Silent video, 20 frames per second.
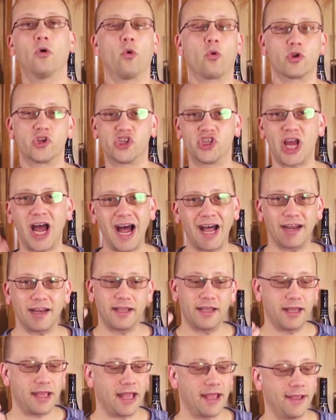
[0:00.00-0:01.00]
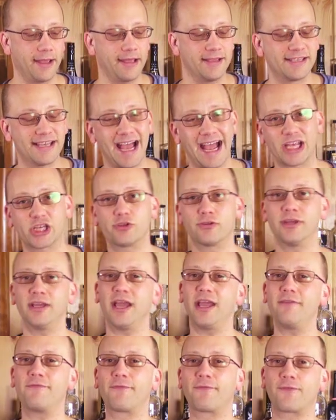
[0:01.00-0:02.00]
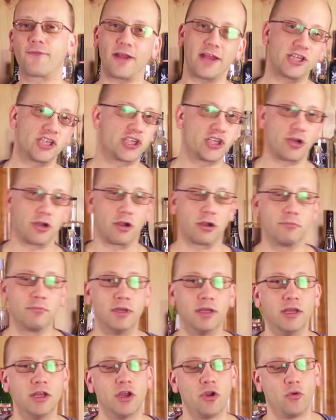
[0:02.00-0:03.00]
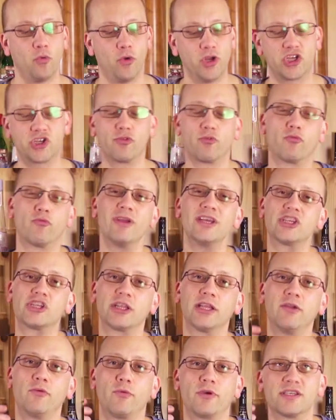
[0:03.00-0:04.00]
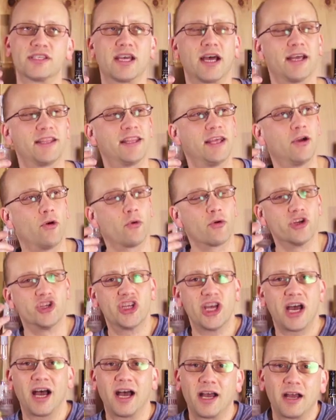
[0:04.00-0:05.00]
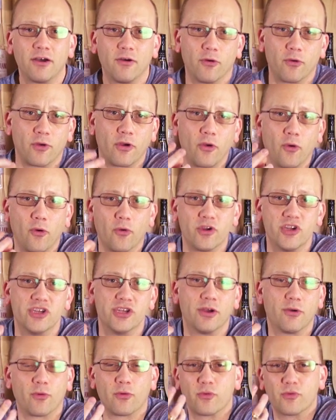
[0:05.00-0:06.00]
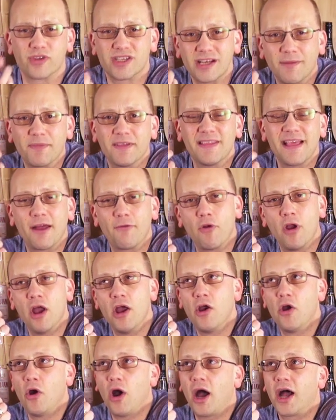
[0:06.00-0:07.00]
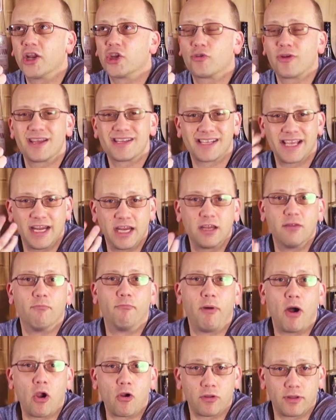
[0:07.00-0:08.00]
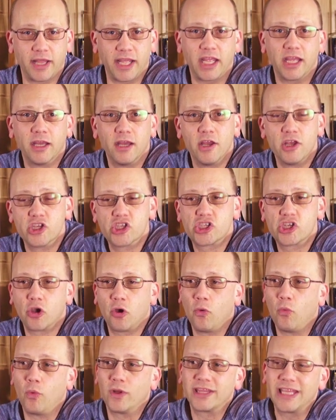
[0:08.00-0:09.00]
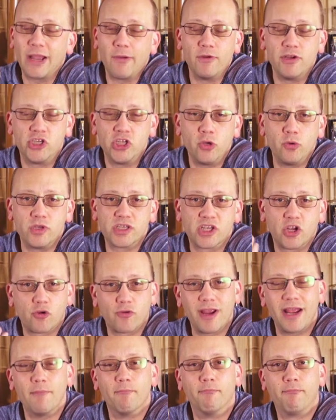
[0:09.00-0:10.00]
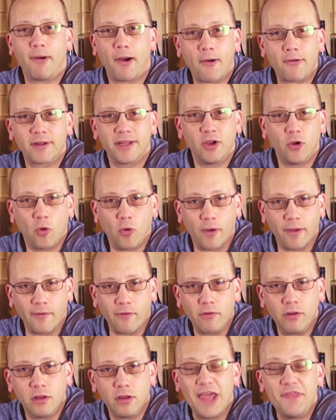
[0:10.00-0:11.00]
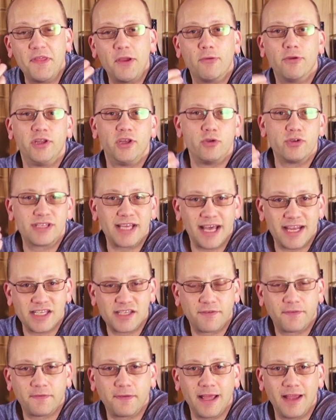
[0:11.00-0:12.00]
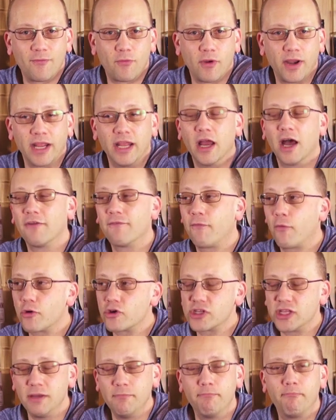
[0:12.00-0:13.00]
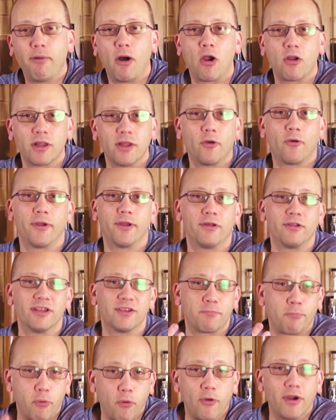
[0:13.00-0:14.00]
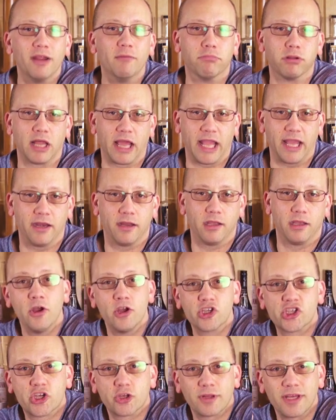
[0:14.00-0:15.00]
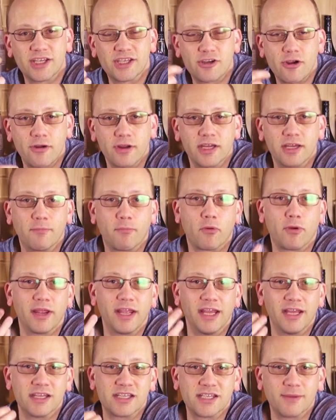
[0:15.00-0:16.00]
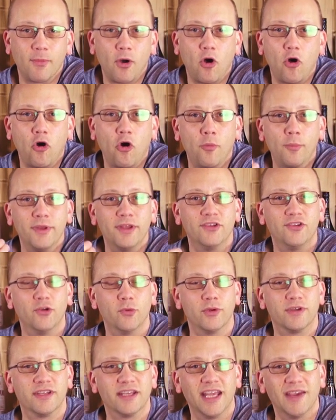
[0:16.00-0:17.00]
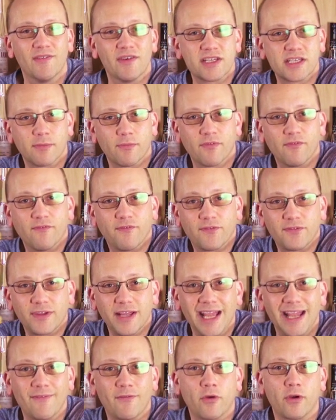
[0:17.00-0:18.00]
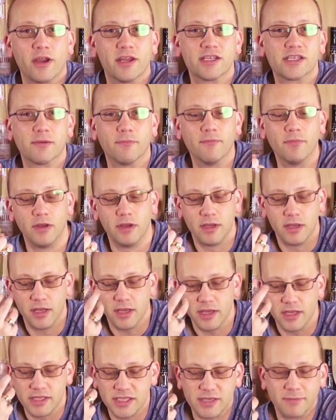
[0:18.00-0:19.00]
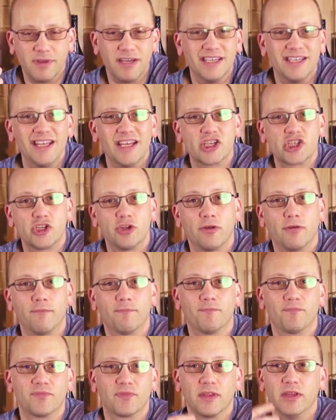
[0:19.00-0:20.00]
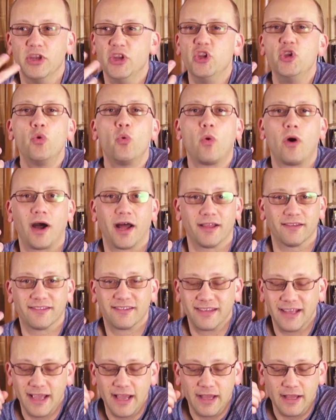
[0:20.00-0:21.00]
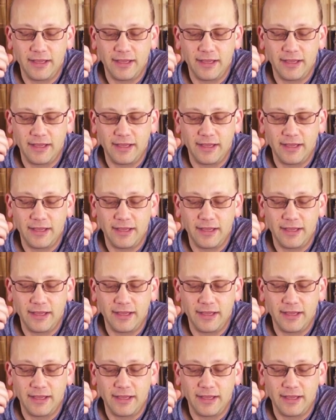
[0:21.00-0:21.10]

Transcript: Orgeat is actually a French term, which originally was, I think, orgeat or, or, or something that uh, translated to barley. So what they would do is create barley oil, and they would use that as a flavoring. Unfortunately, barley oil is pretty bland. So they started to bring in some almond to it to give it some flavor and some, some additional nuance.